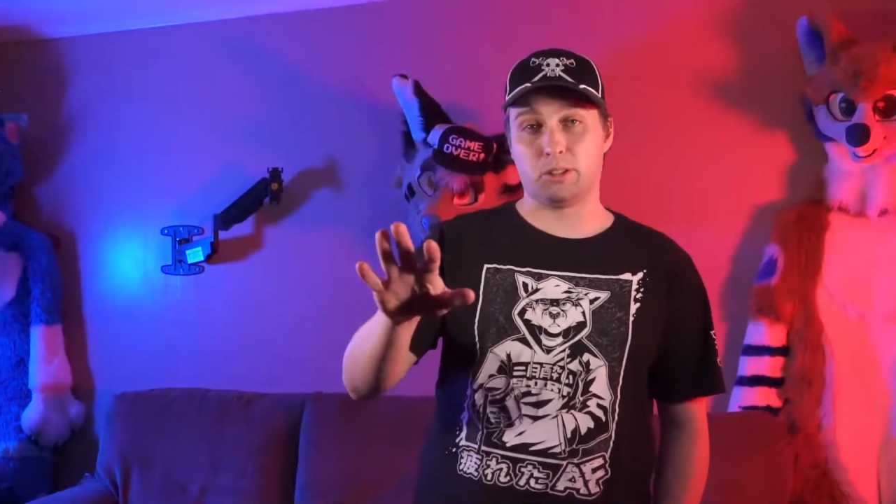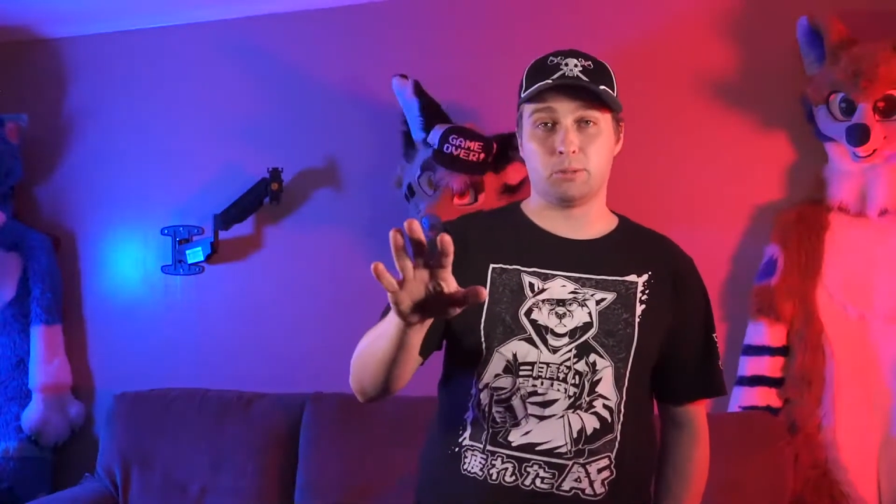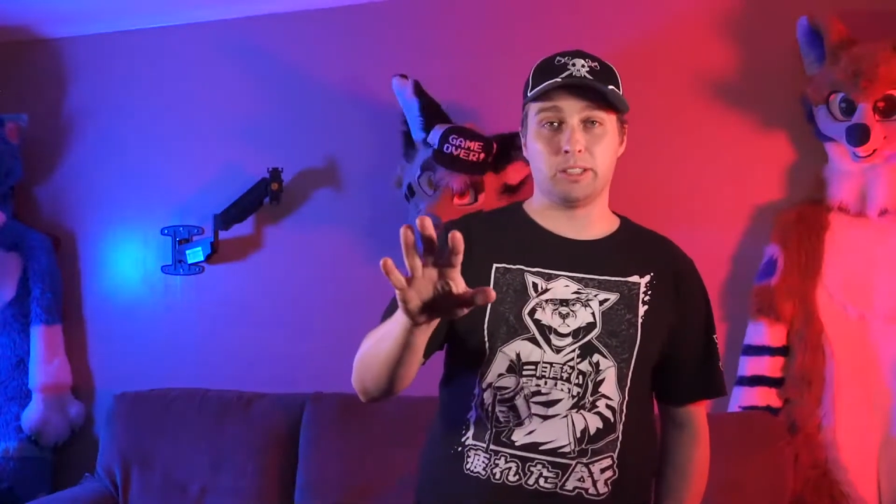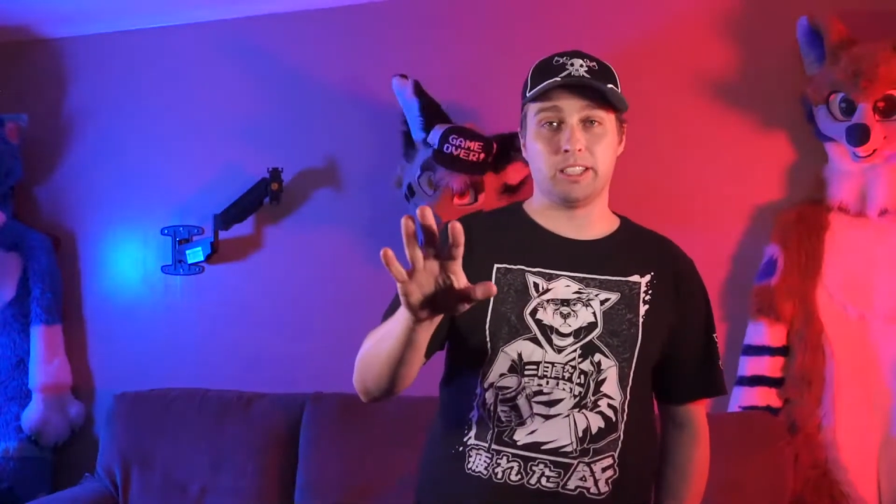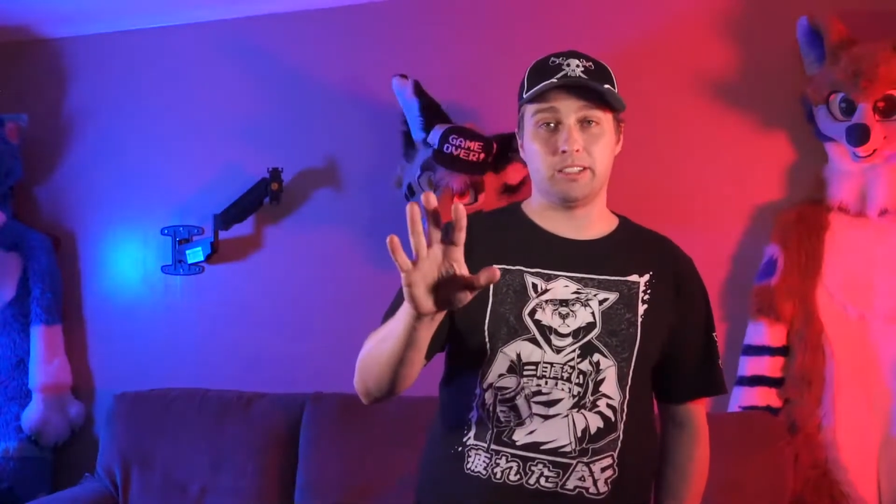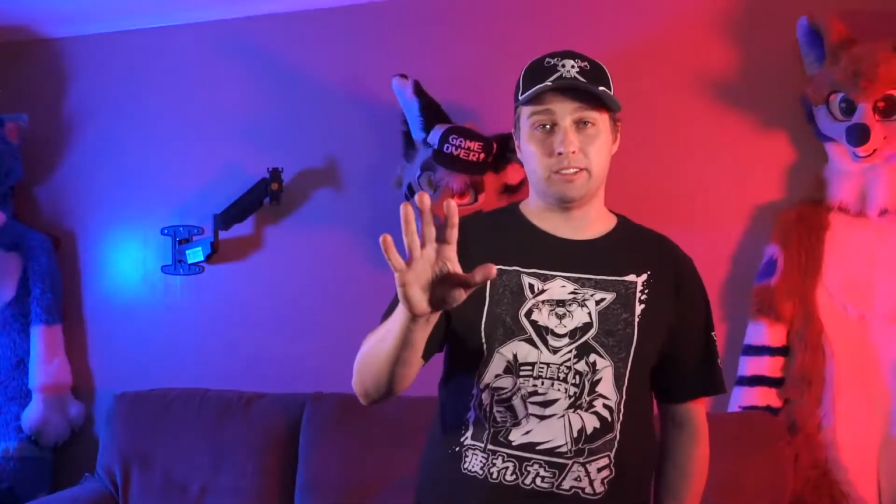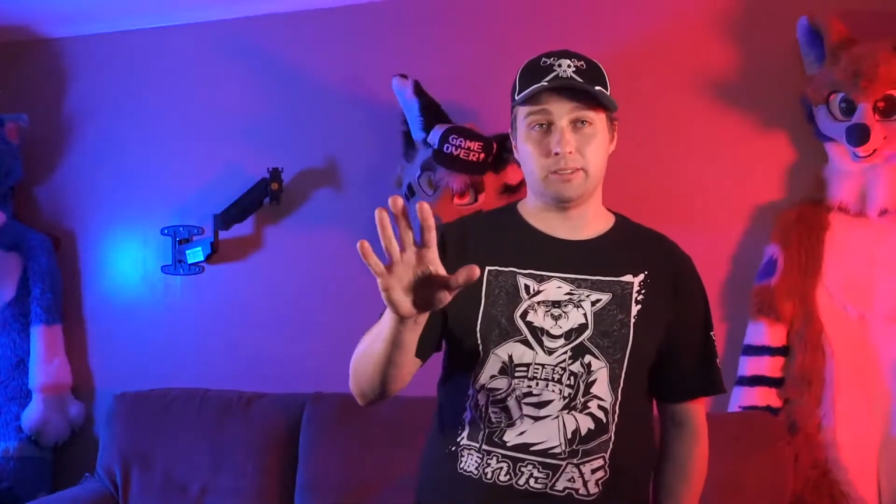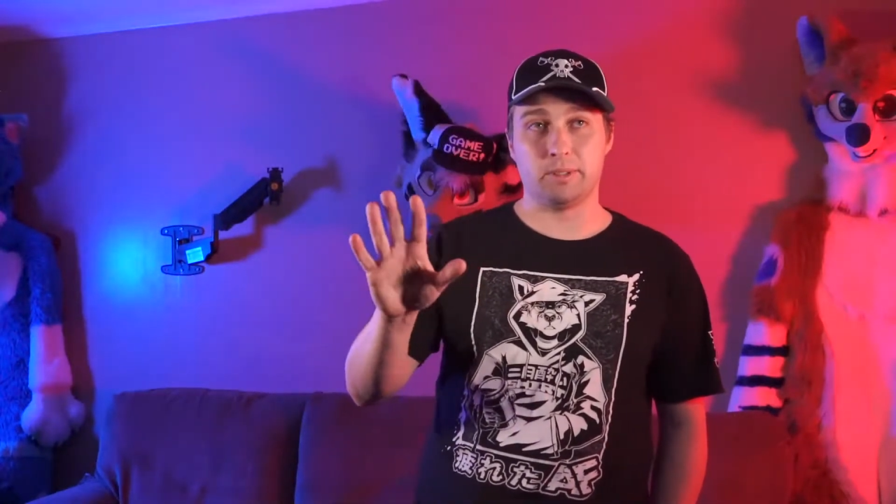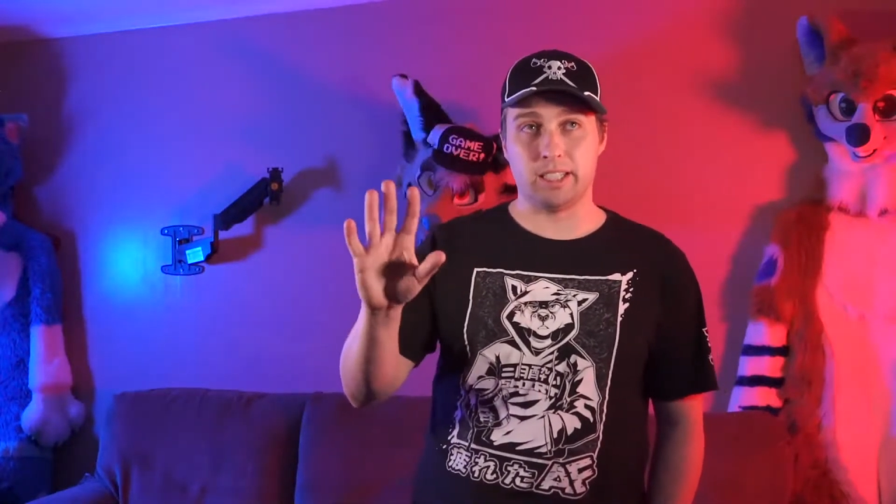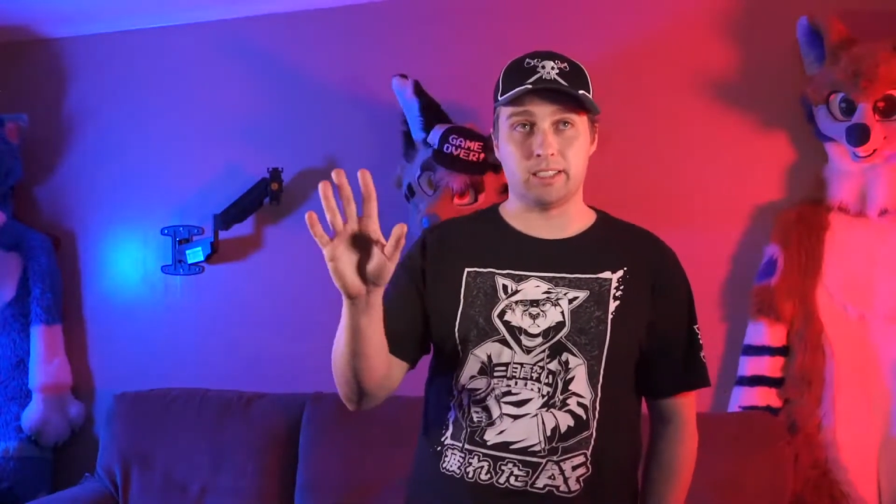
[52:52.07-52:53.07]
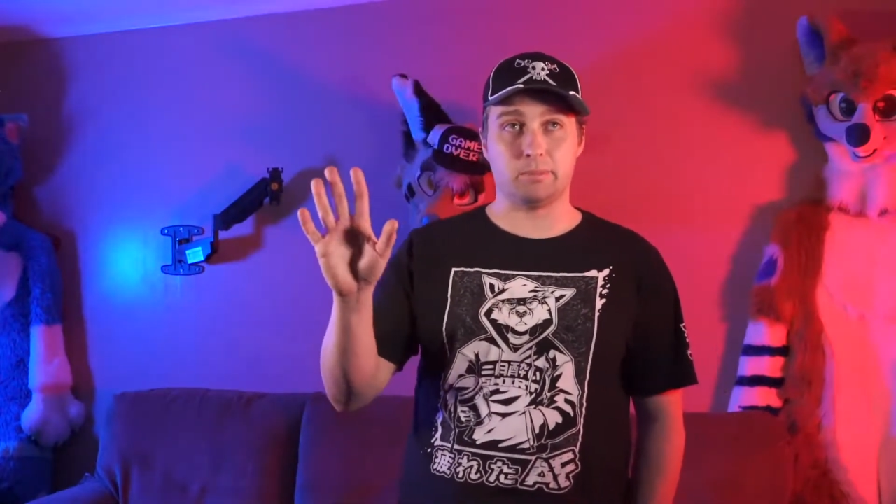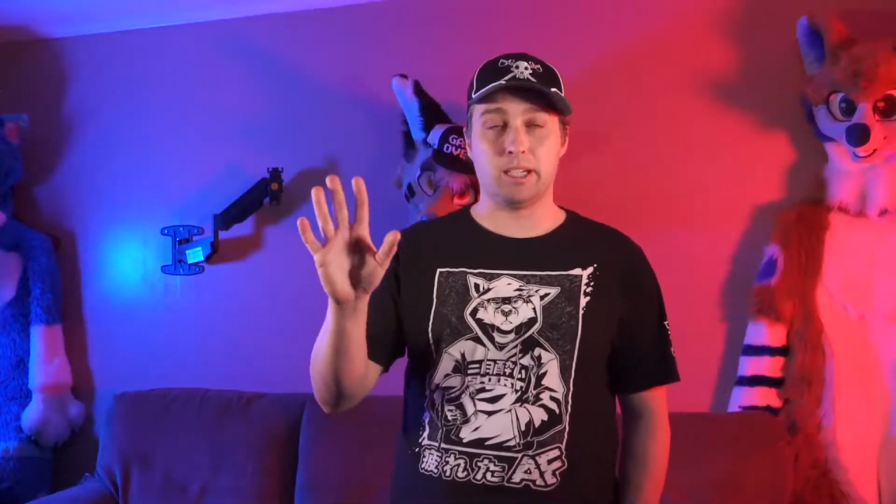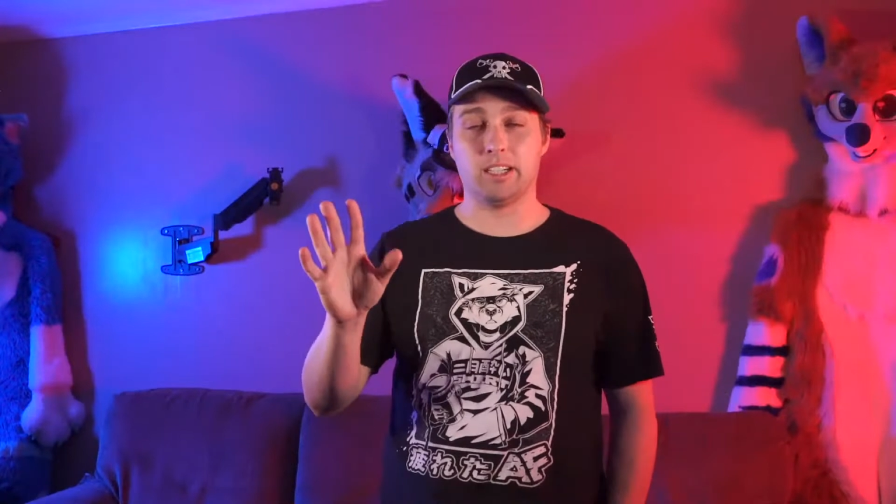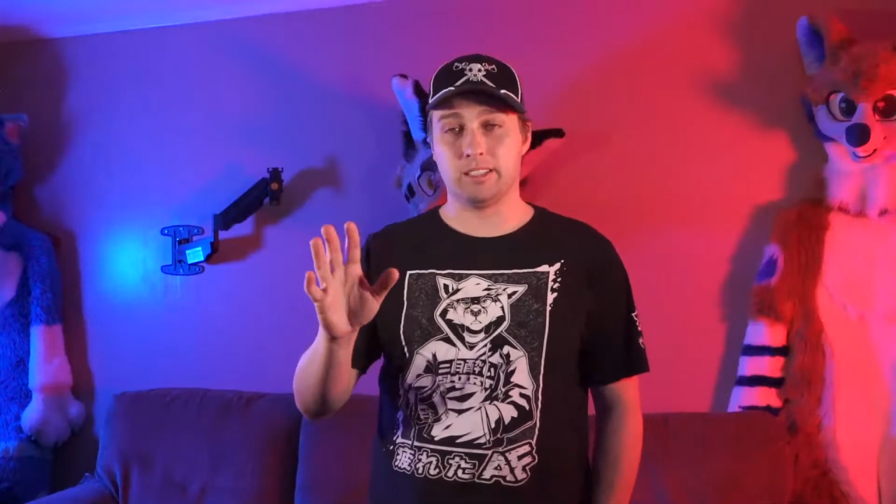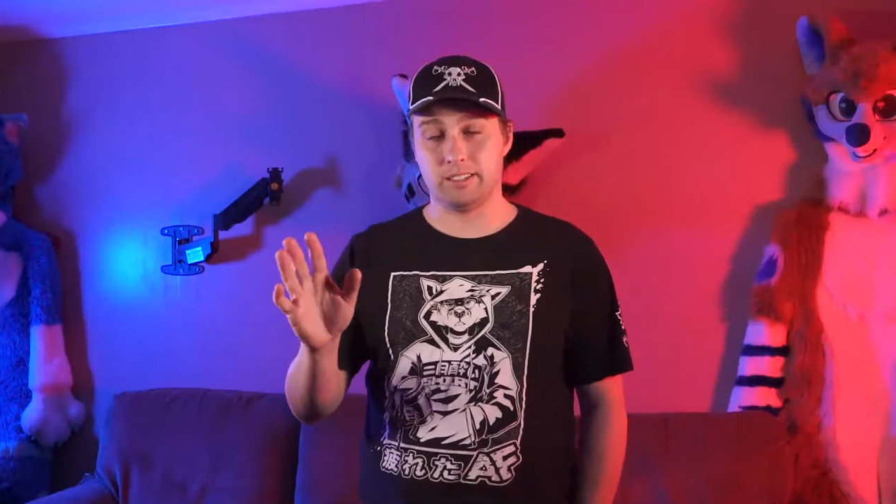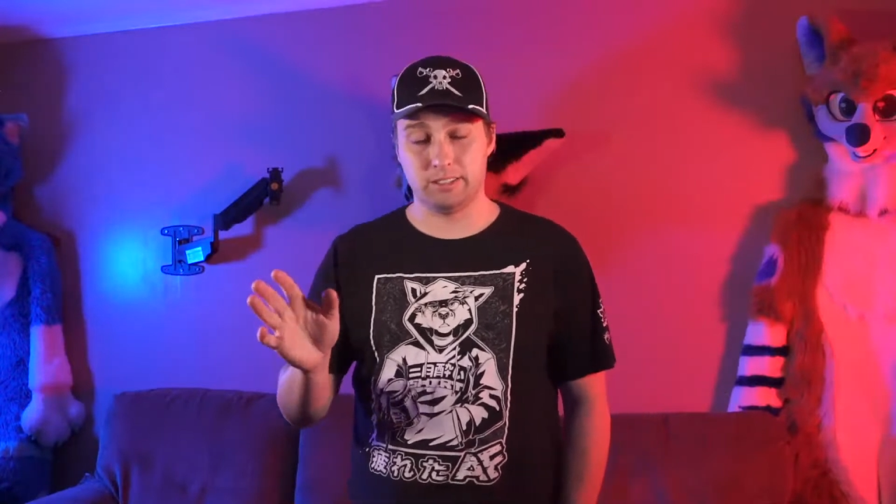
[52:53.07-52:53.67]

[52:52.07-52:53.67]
horrible thing you could make a pug.